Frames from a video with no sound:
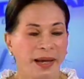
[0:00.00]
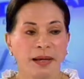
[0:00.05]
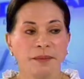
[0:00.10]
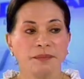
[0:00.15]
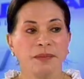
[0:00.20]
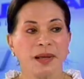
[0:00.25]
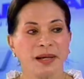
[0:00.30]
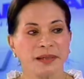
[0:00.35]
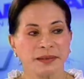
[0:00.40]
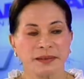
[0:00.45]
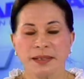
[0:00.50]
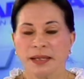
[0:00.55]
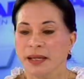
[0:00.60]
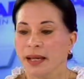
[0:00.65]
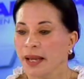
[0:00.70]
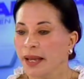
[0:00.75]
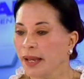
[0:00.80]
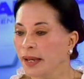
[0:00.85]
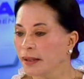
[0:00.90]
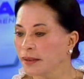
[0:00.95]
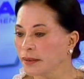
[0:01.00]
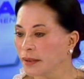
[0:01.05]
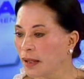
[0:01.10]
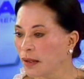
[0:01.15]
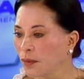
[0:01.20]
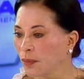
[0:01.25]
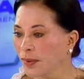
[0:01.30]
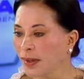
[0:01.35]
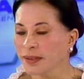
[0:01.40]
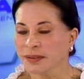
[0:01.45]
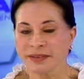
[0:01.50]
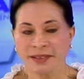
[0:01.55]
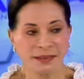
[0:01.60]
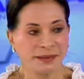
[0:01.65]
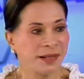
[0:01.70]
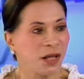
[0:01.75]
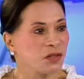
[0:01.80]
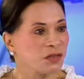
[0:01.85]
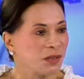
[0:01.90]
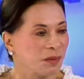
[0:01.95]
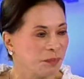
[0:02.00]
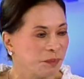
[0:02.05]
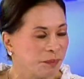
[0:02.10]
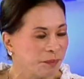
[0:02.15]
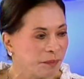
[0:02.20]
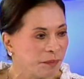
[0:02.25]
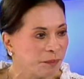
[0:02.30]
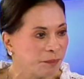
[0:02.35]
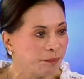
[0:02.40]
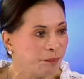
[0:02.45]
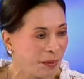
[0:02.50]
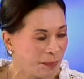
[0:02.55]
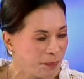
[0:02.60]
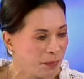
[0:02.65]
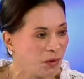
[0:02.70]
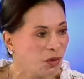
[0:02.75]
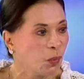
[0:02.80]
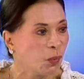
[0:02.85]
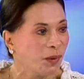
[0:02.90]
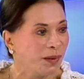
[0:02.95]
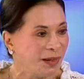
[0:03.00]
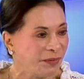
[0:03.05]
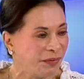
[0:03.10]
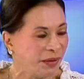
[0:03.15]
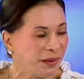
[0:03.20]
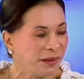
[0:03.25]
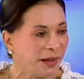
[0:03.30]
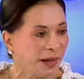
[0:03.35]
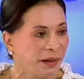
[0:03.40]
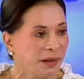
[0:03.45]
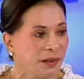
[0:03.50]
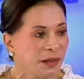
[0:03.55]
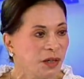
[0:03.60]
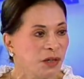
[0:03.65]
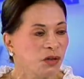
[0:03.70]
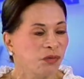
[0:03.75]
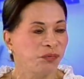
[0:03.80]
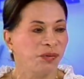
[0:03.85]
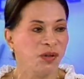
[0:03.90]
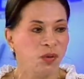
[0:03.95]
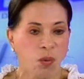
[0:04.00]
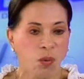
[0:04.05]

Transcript: And, as, and uh, we had six thousand people who were living there. Free